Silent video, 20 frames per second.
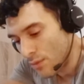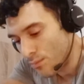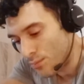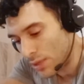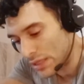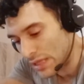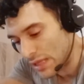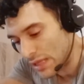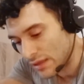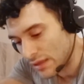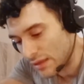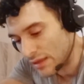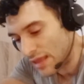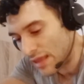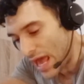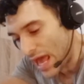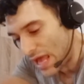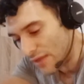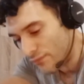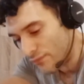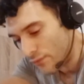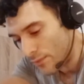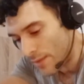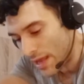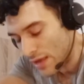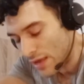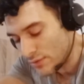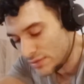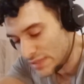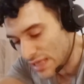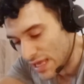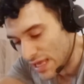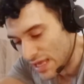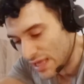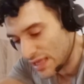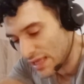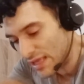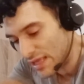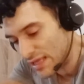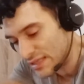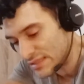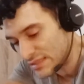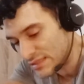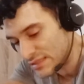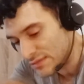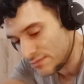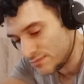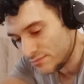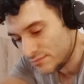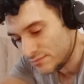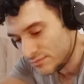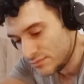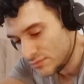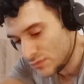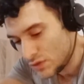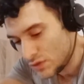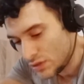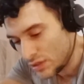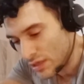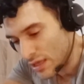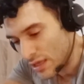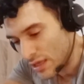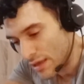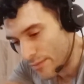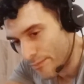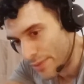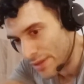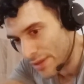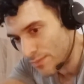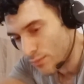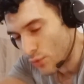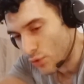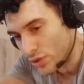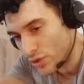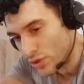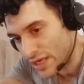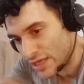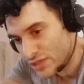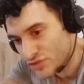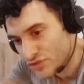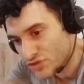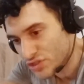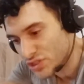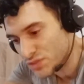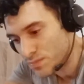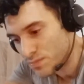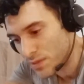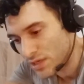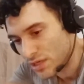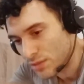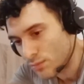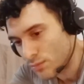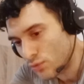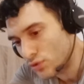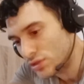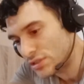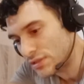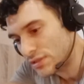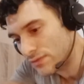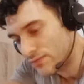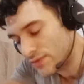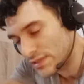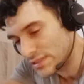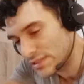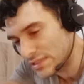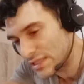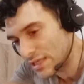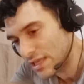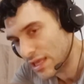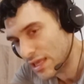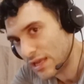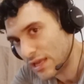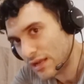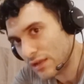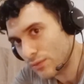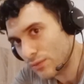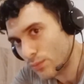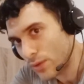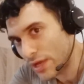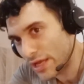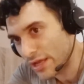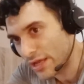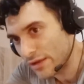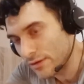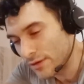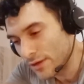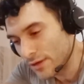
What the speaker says: But the dad from house A is a bit more dangerous, but in a more sophisticated way,